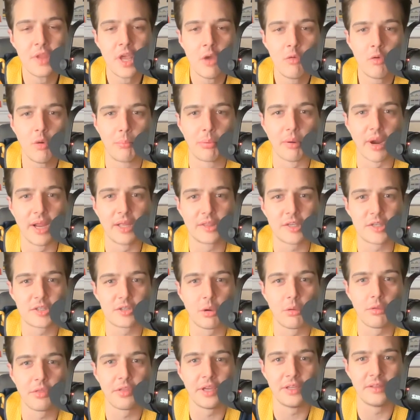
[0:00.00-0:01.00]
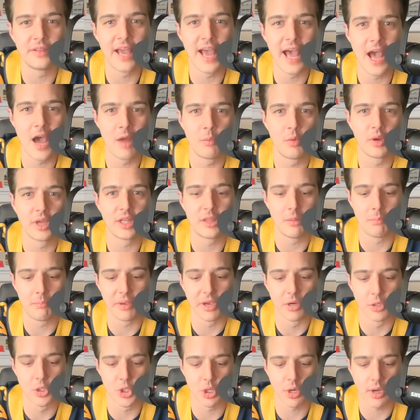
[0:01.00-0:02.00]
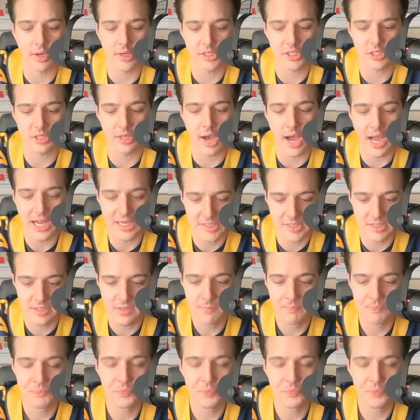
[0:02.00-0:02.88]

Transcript: We'll break this whole thing down. We'll get the beer truck's thoughts.